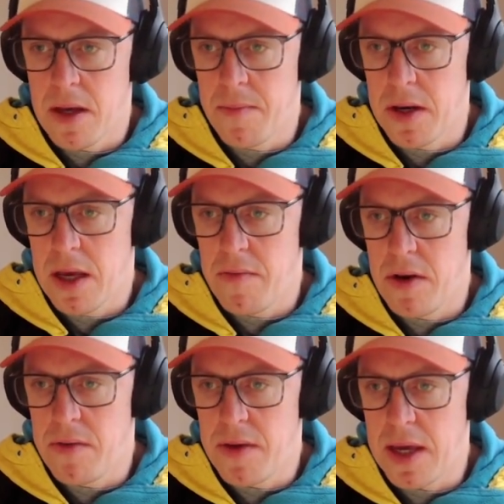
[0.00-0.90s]
I'm going to get
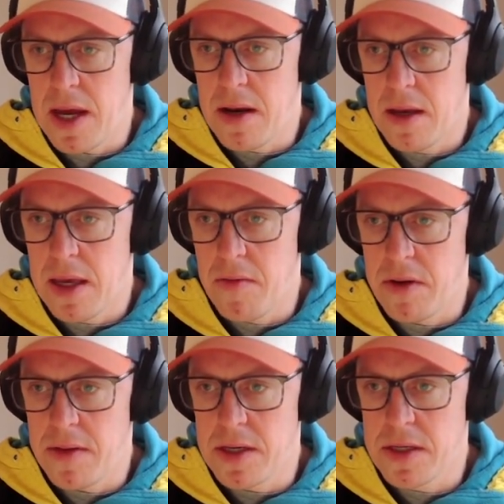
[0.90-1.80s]
rid
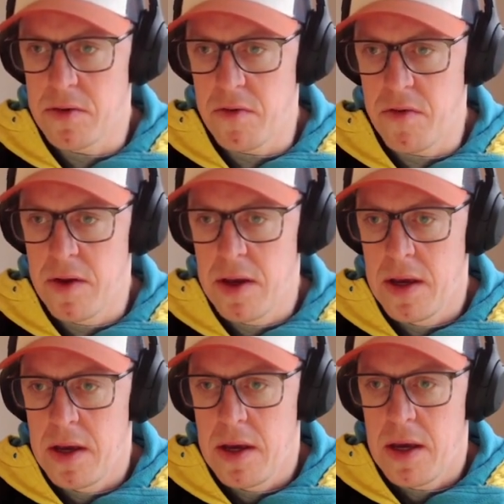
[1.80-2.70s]
of this sort of
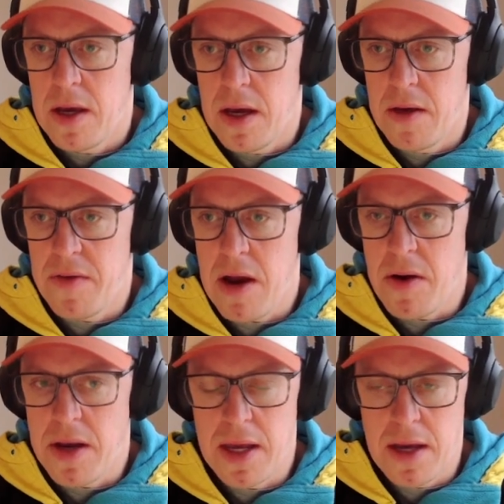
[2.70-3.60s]

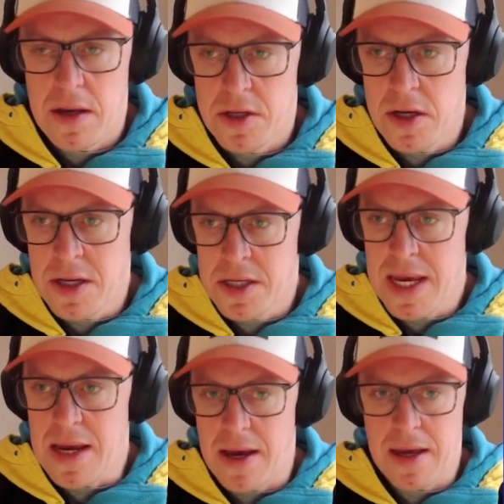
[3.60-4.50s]
variant here. So you can
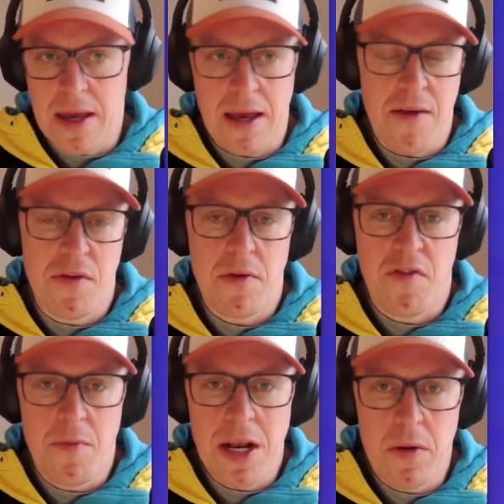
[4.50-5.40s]
see, if
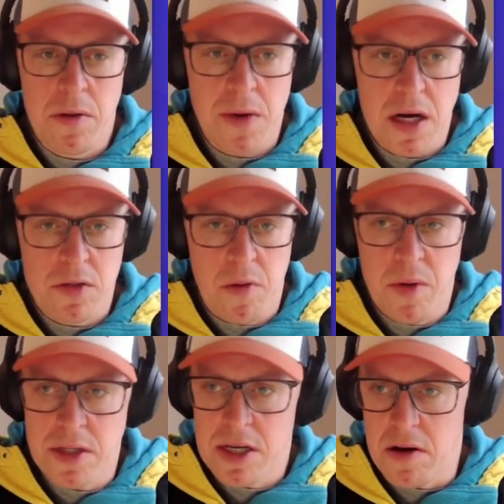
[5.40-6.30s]
you're familiar with Mast
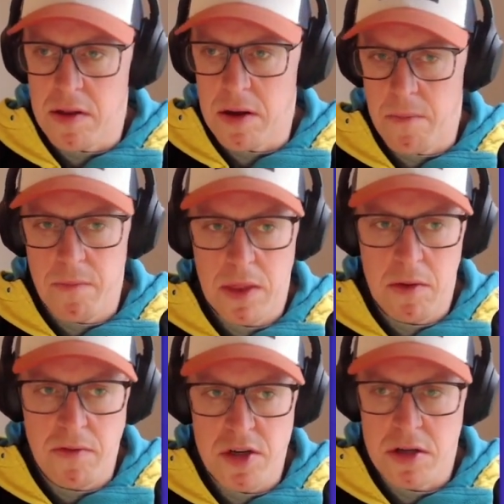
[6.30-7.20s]
1.0, that
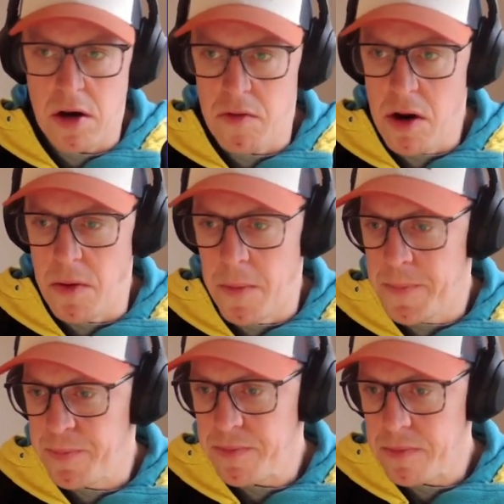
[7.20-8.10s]
we've just got a row,
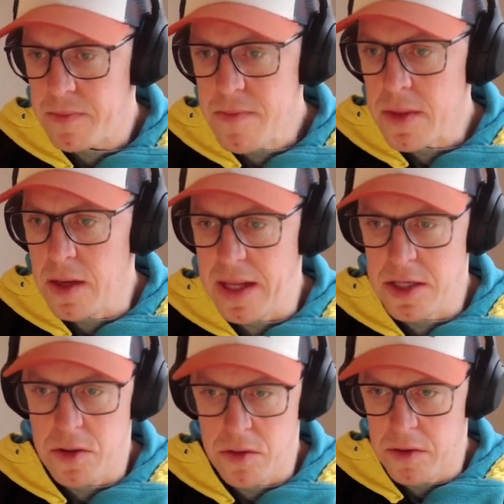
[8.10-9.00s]
and
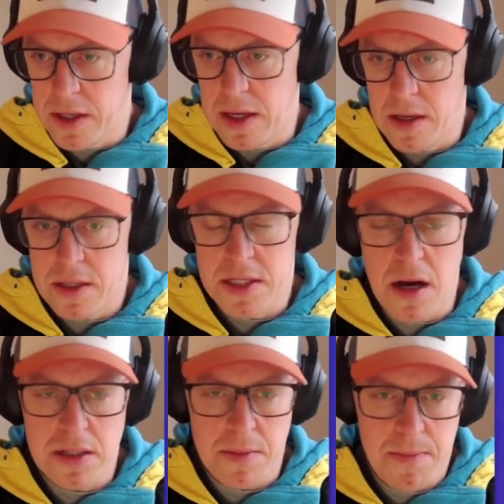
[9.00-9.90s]
that's got all the
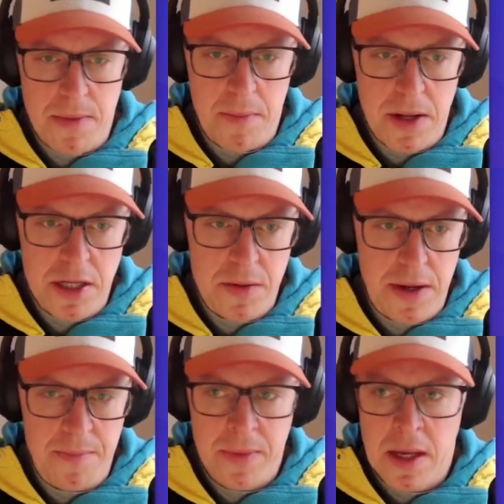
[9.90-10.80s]
styles applied
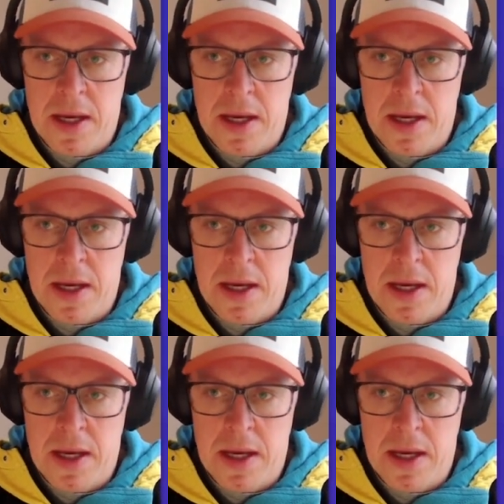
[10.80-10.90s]
to it.